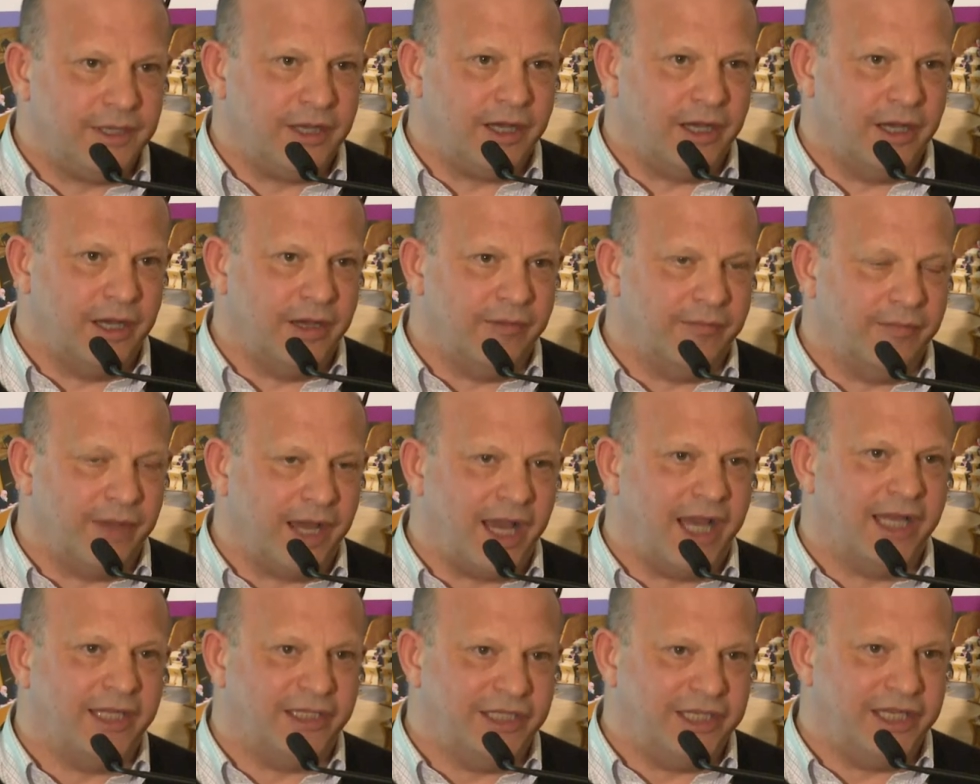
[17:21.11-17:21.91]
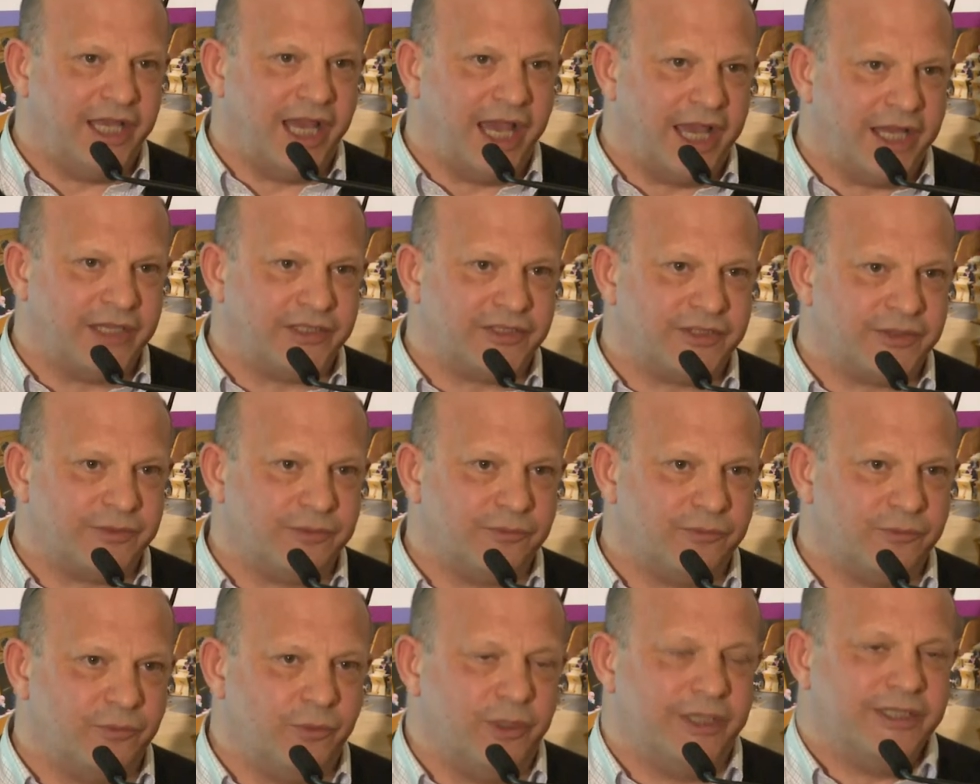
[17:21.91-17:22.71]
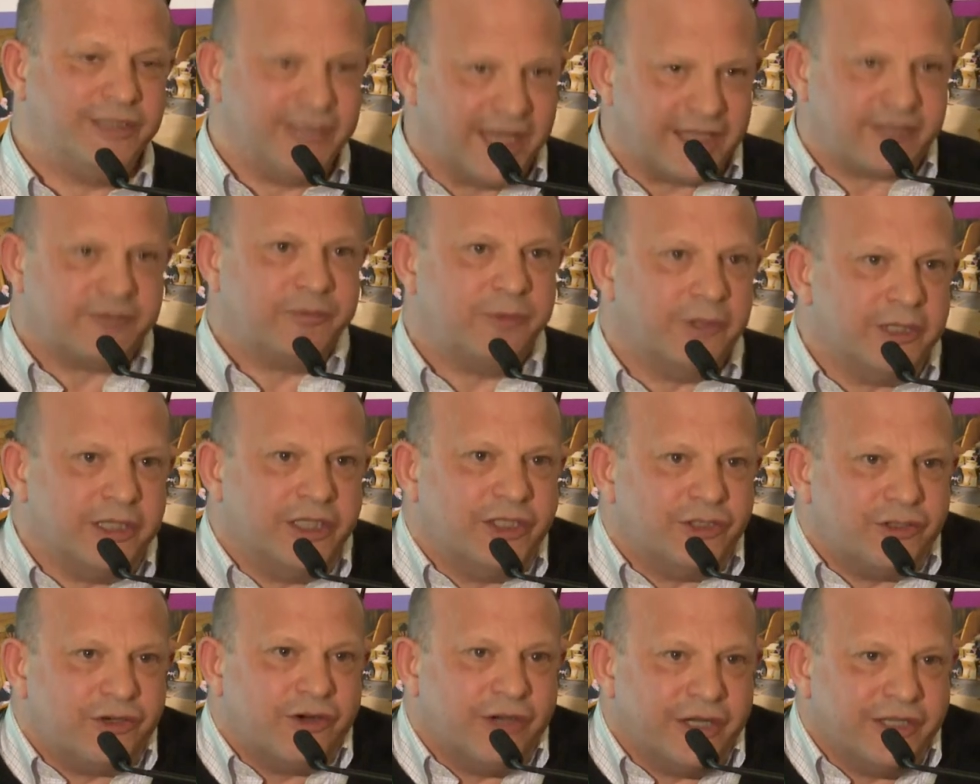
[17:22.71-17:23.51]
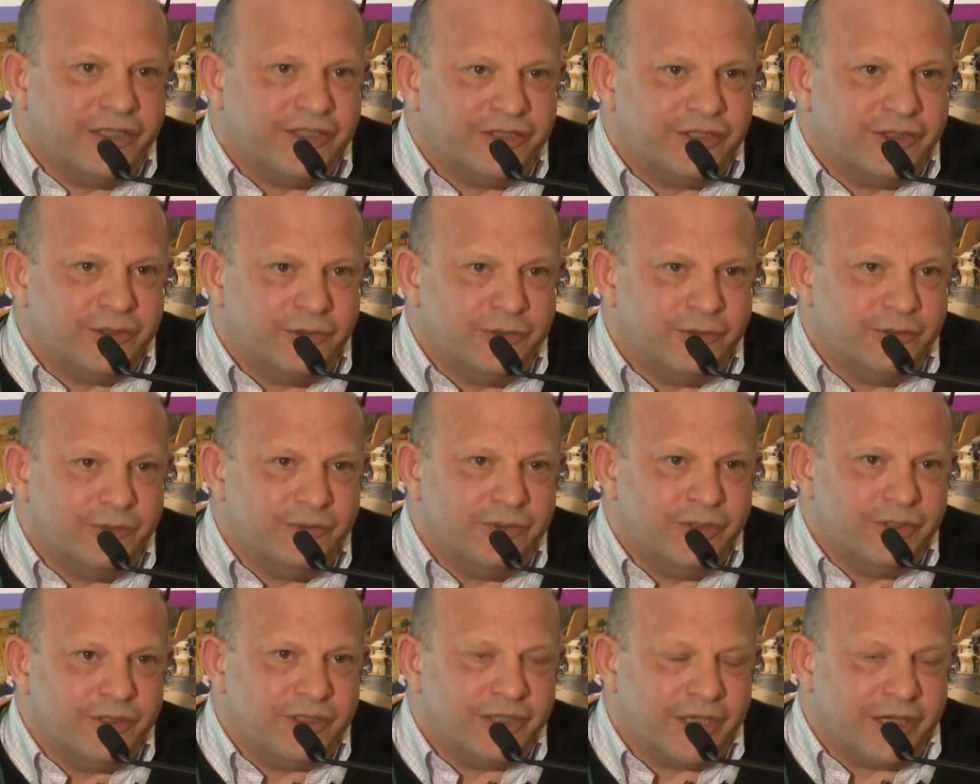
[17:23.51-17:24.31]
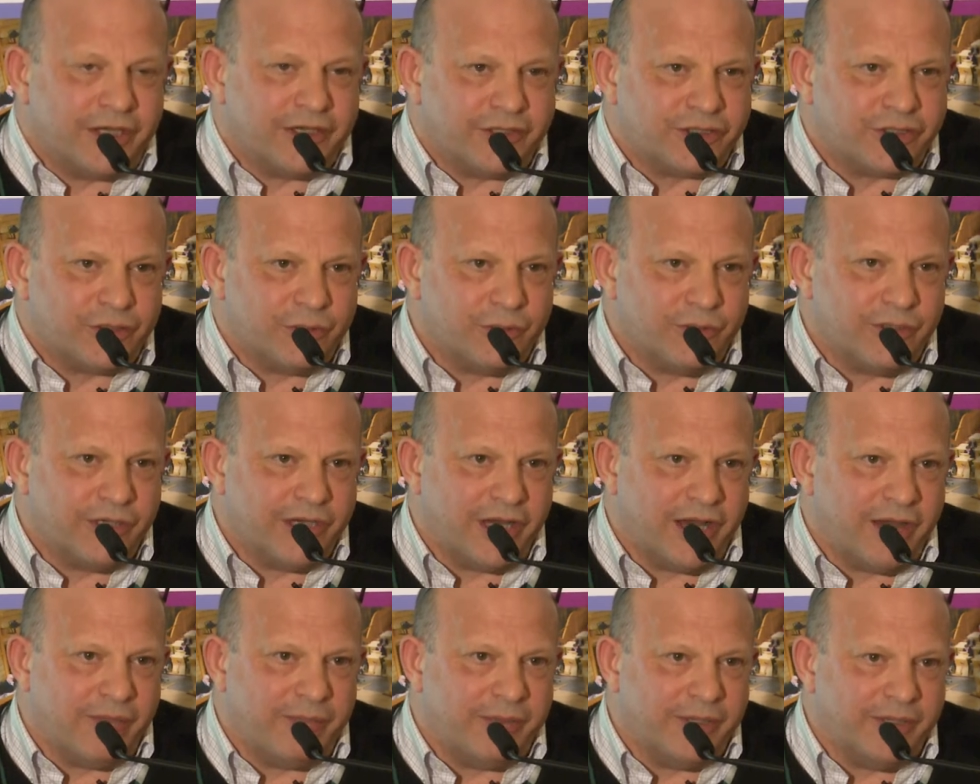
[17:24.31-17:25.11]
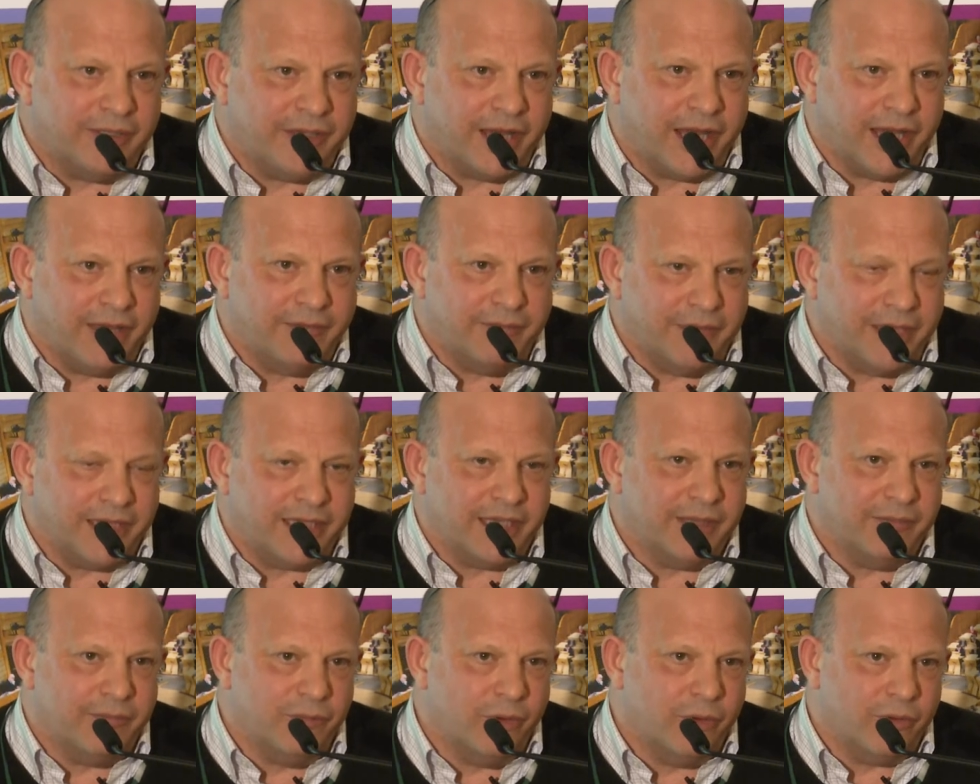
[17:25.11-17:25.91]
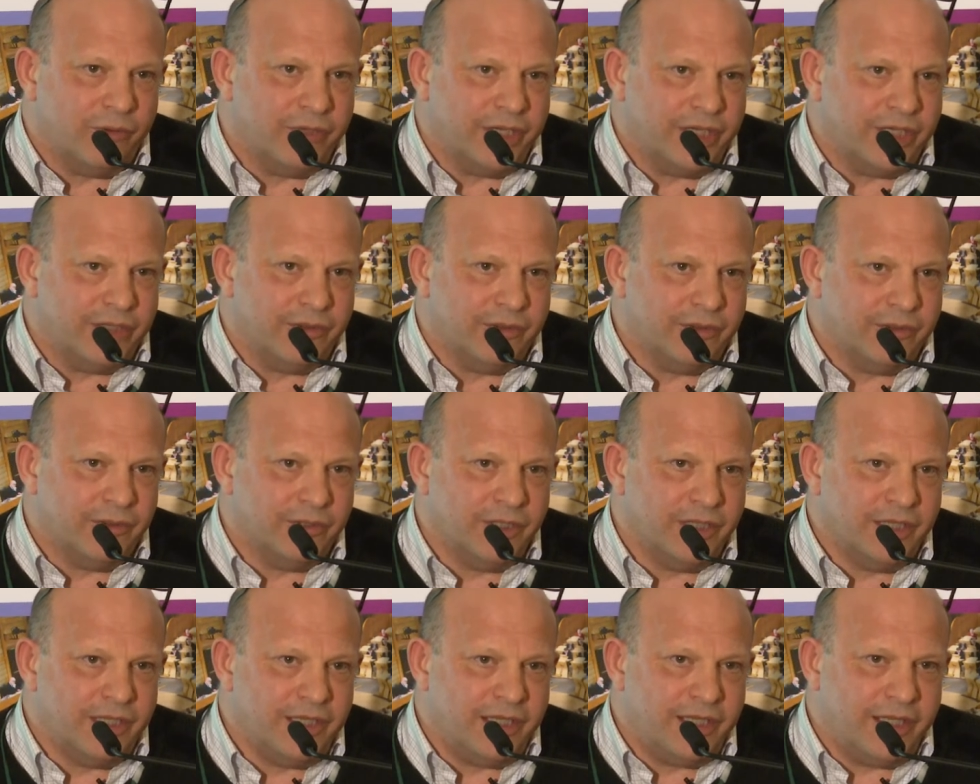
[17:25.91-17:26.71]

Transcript: Um, and yet we're desperately trying to kind of shore it up and, and make it more equal.